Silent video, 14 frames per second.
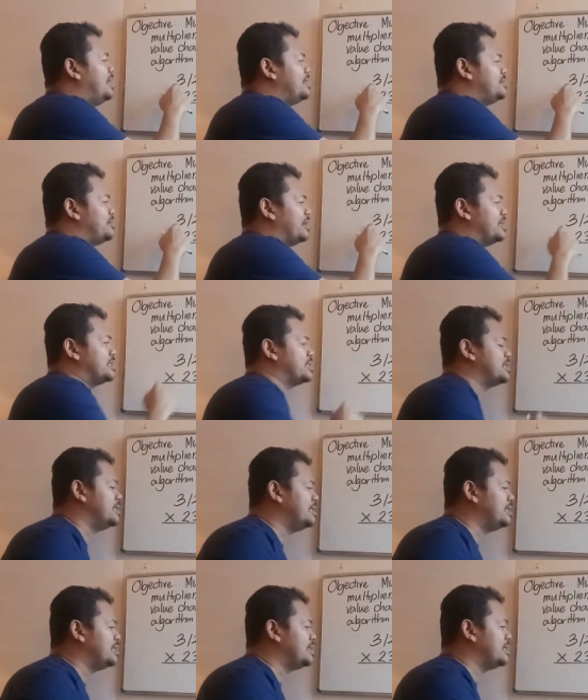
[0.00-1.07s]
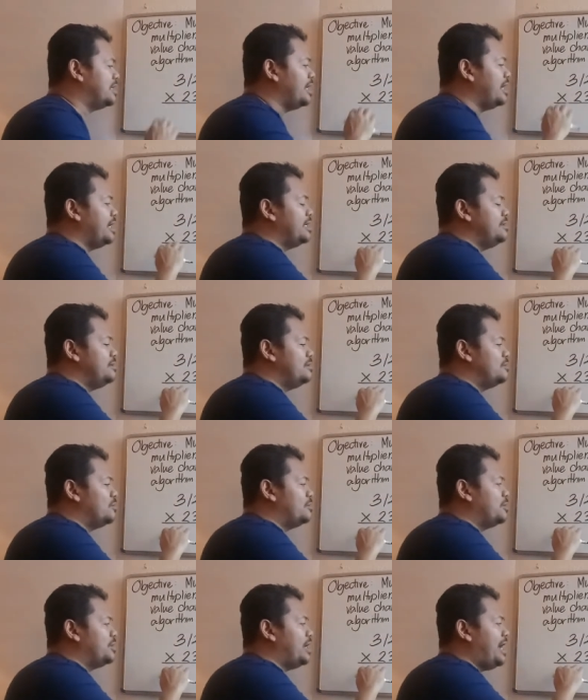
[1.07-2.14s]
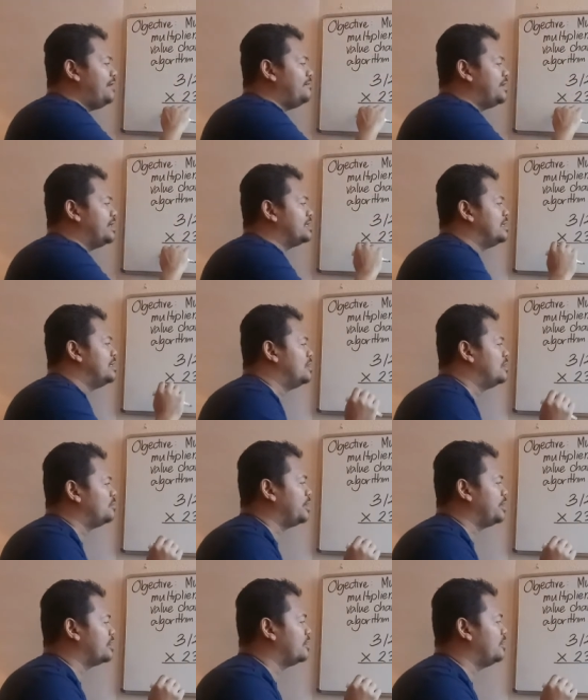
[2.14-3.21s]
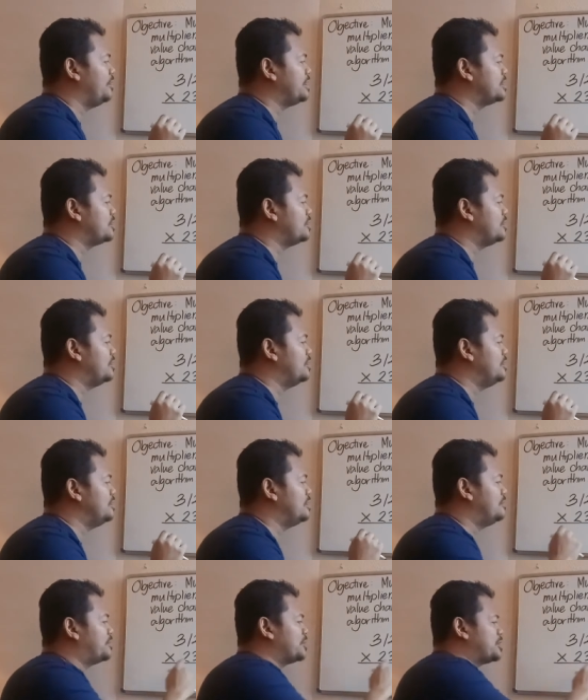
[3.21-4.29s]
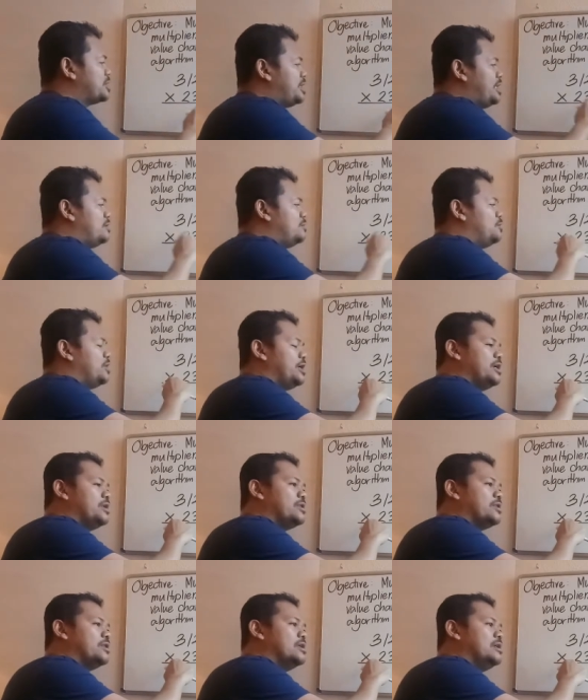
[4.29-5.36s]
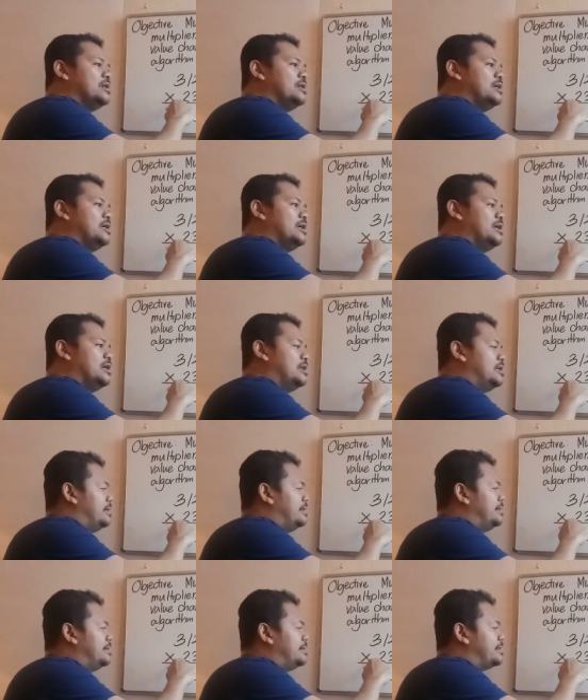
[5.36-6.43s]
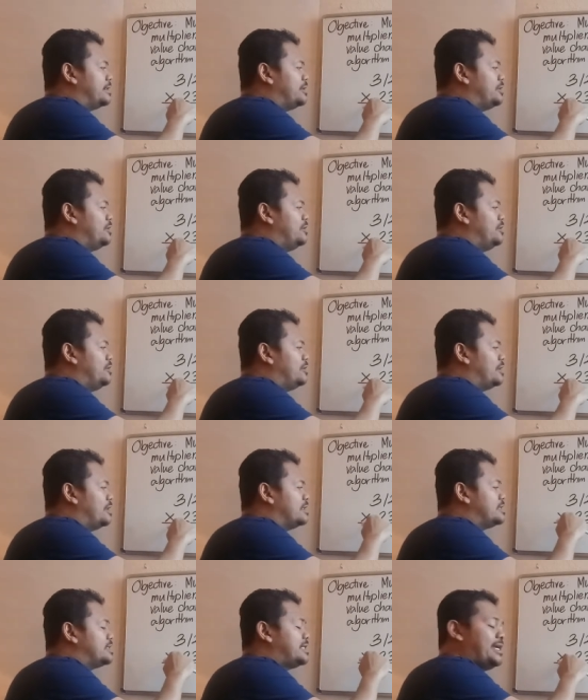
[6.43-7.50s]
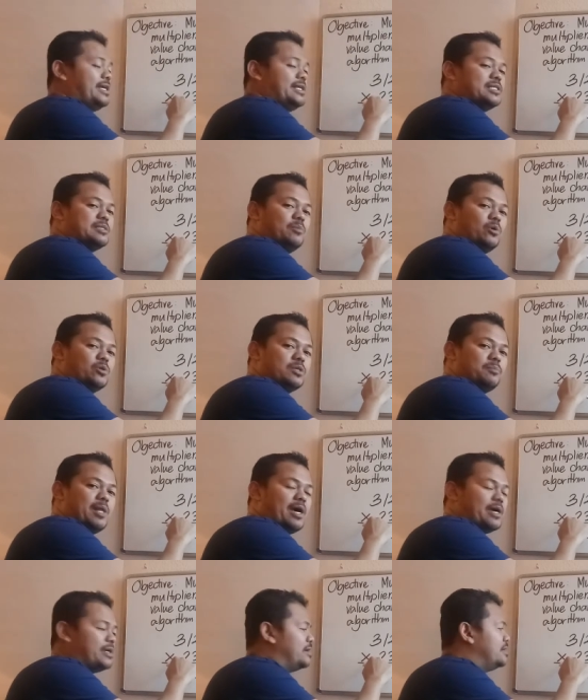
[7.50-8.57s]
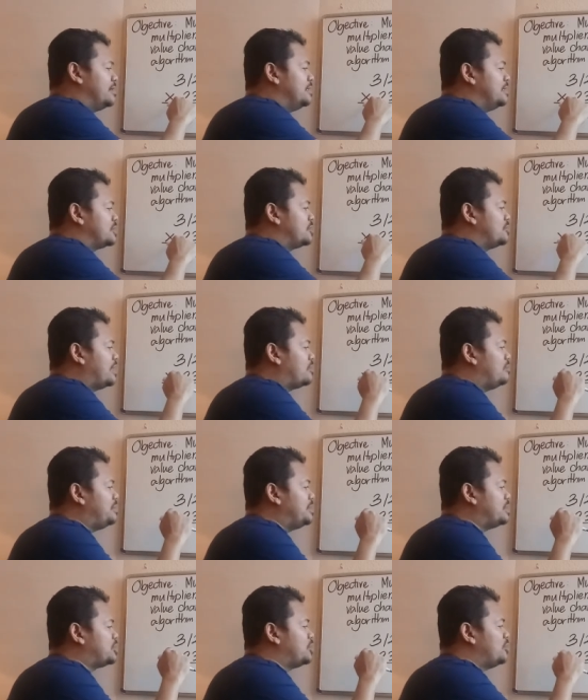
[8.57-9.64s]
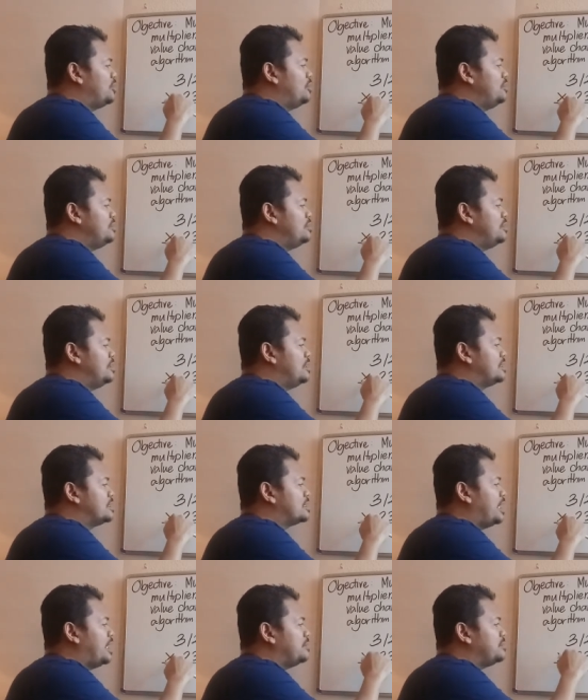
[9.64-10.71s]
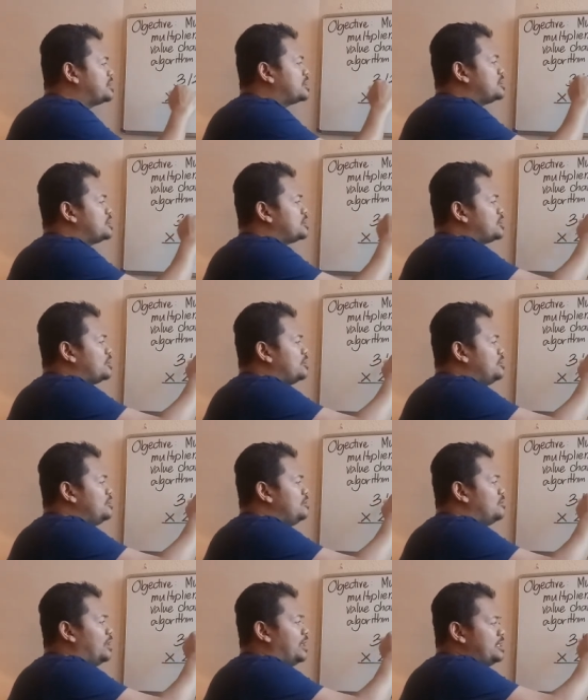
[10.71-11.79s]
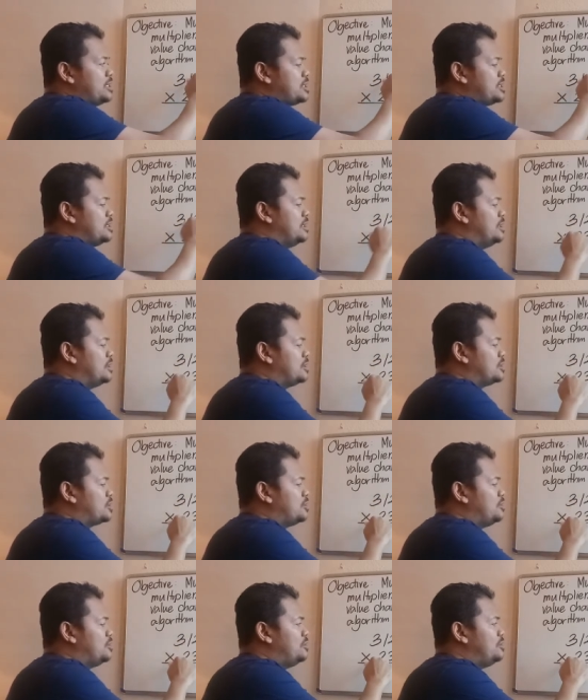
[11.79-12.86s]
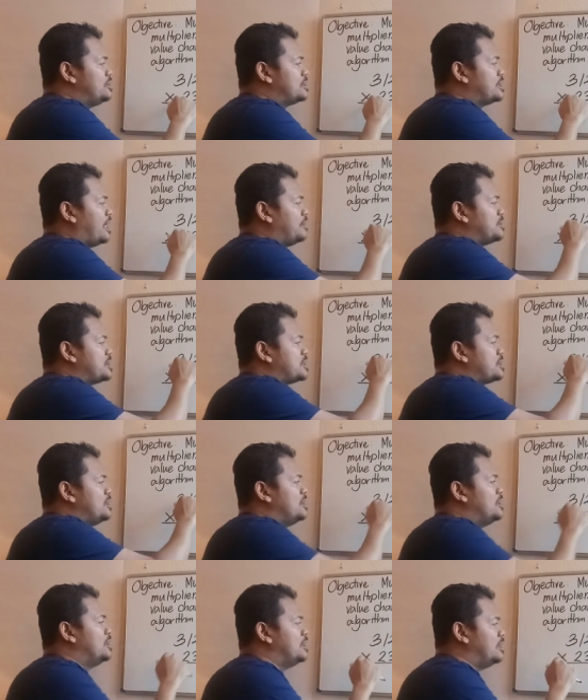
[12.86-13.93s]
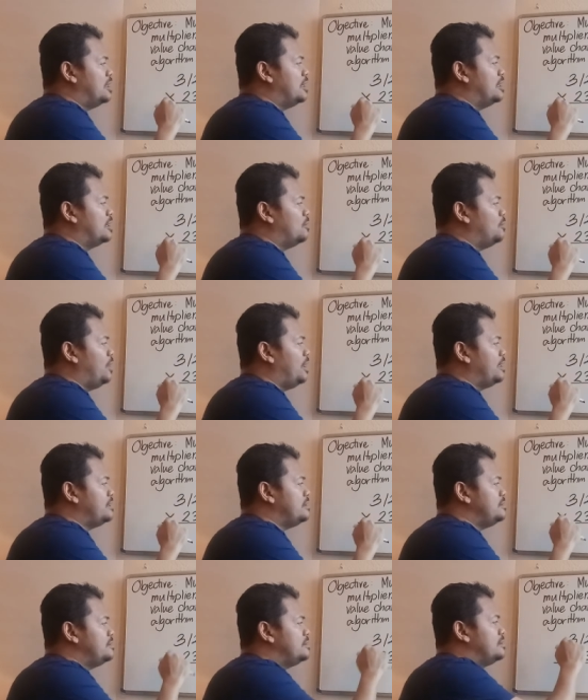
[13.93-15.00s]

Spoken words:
hundreds. Then when we have it, we are going to proceed with your tens multiplier. So that will be 2 times 2 ones, 2 times 1